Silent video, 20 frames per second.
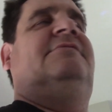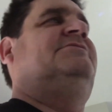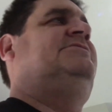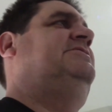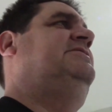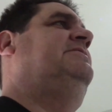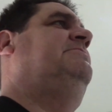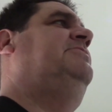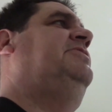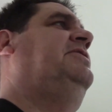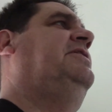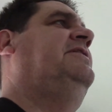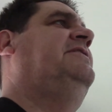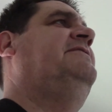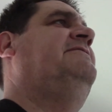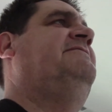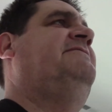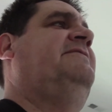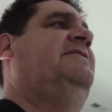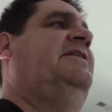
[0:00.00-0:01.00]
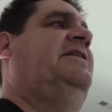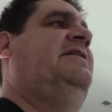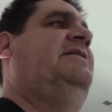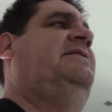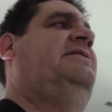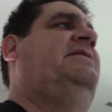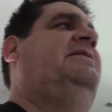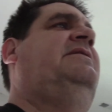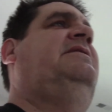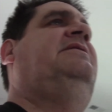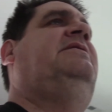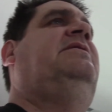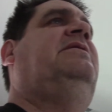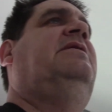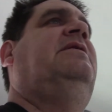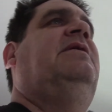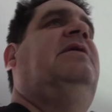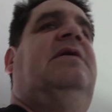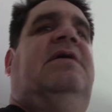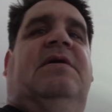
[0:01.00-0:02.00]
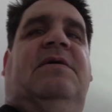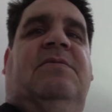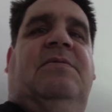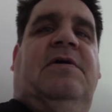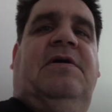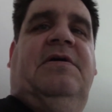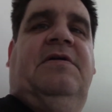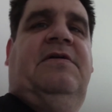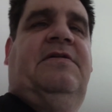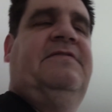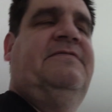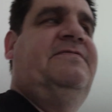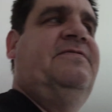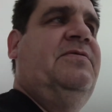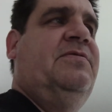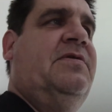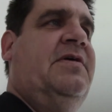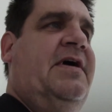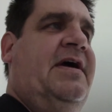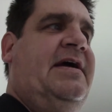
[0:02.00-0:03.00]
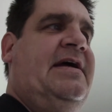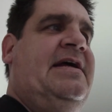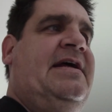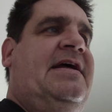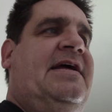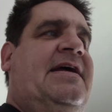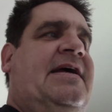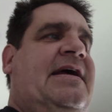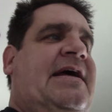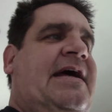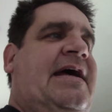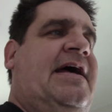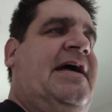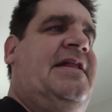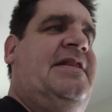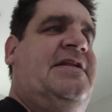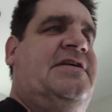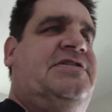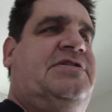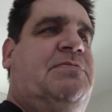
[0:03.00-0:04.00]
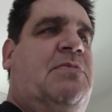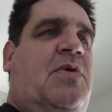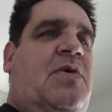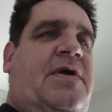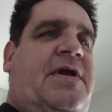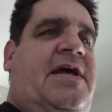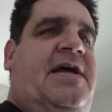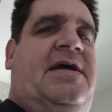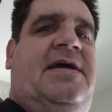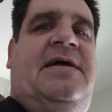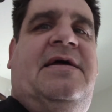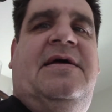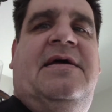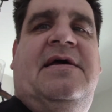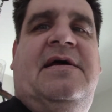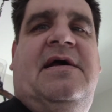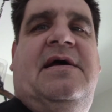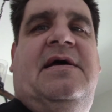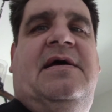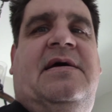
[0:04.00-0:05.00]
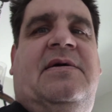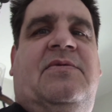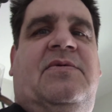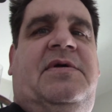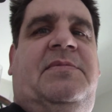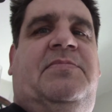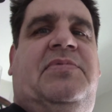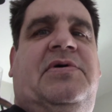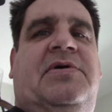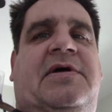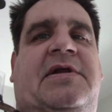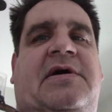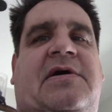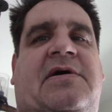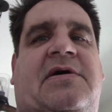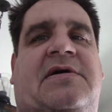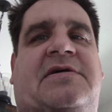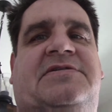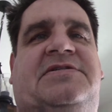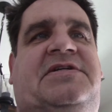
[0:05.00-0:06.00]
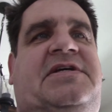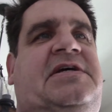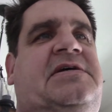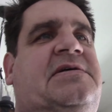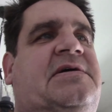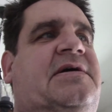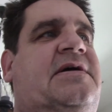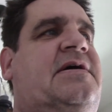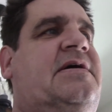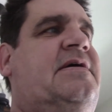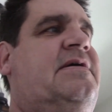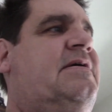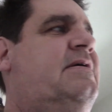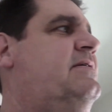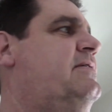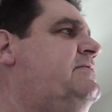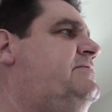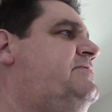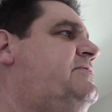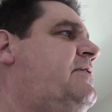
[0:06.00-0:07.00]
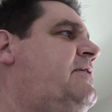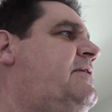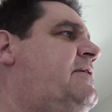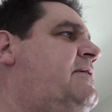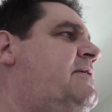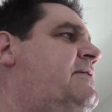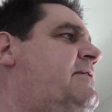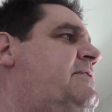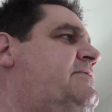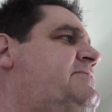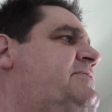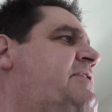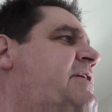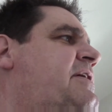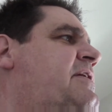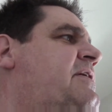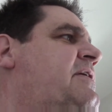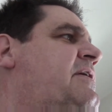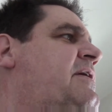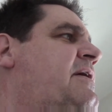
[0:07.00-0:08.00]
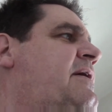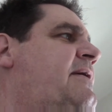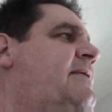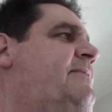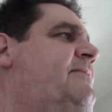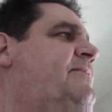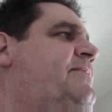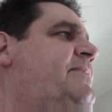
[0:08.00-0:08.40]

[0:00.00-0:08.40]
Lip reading: was in the middle of working on the flooring, and this morning we put our sealer, or started on our sealer.